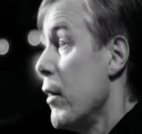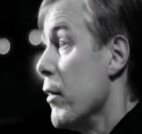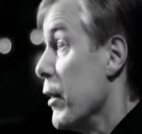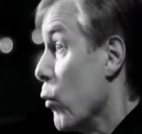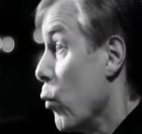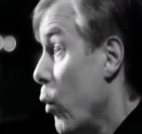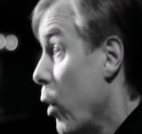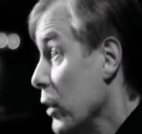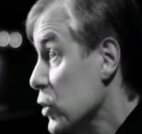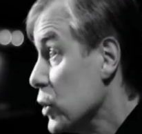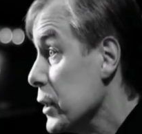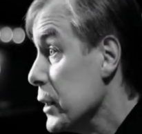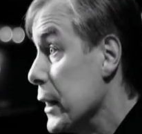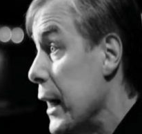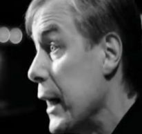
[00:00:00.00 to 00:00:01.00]
they're
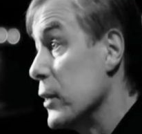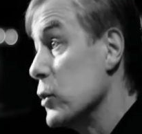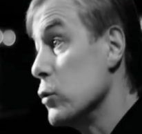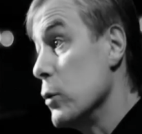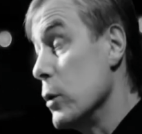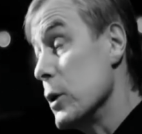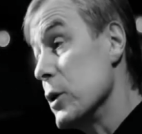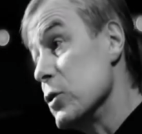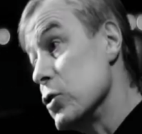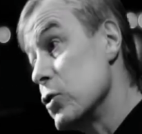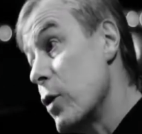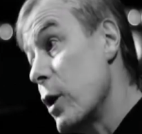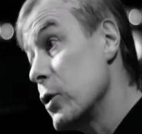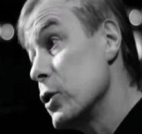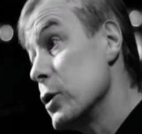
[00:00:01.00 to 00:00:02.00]
watching the actual
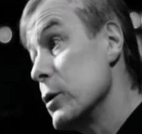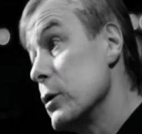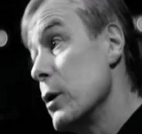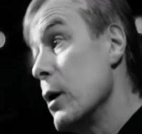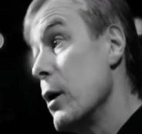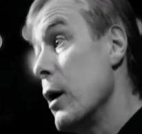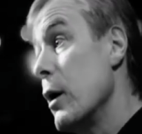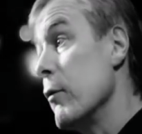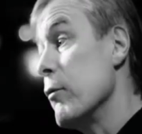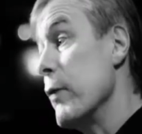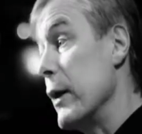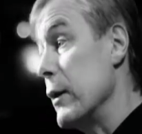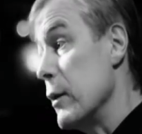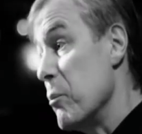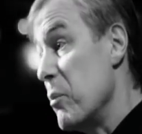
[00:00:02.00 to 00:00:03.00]
construction of
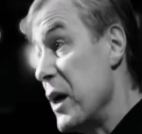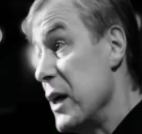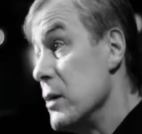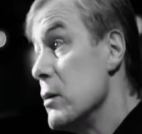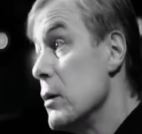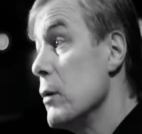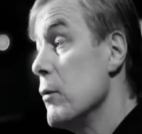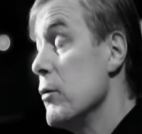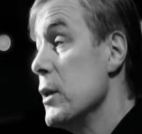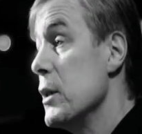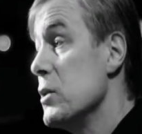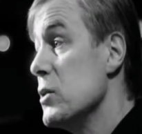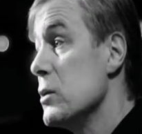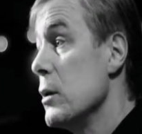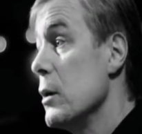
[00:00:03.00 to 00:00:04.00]
and the painting of
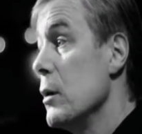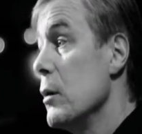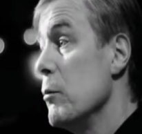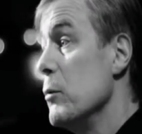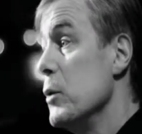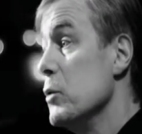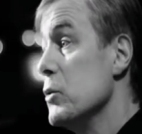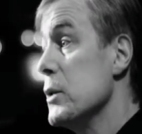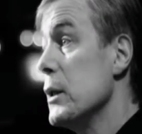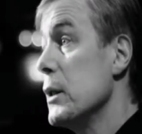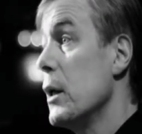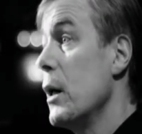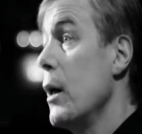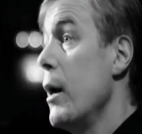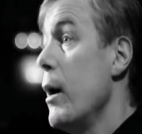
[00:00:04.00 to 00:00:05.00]
this music,
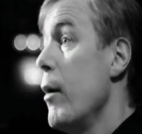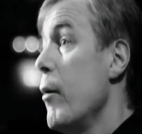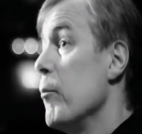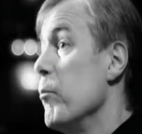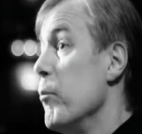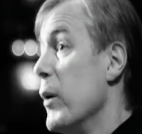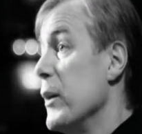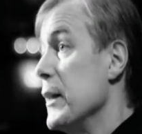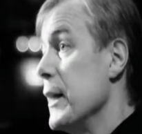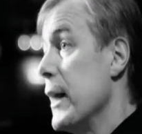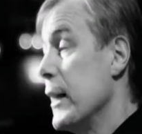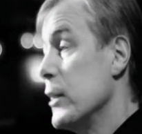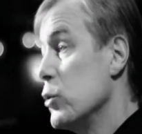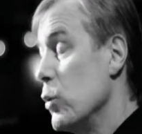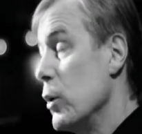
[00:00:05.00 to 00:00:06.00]
but the
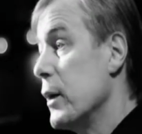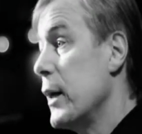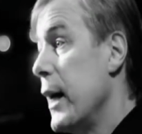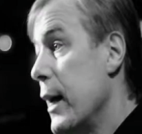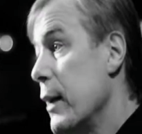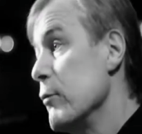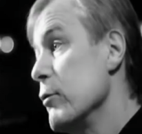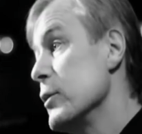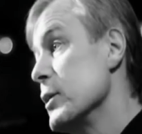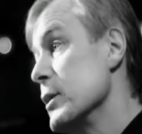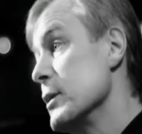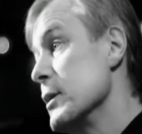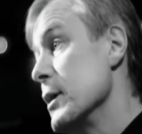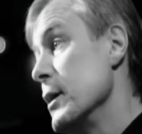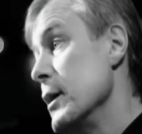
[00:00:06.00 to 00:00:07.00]
actual canvas
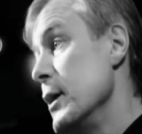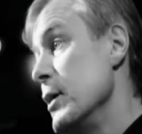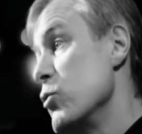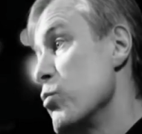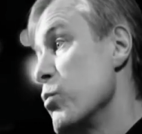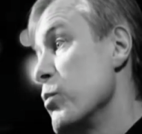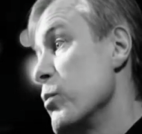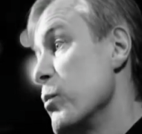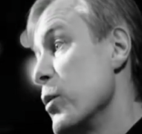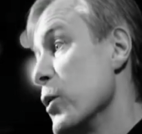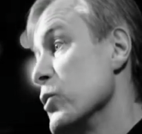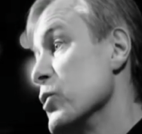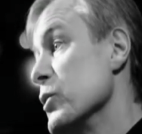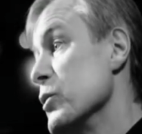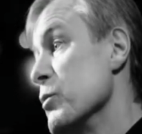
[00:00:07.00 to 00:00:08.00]
is in each
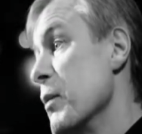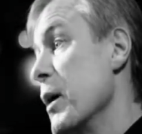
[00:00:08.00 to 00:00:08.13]
person's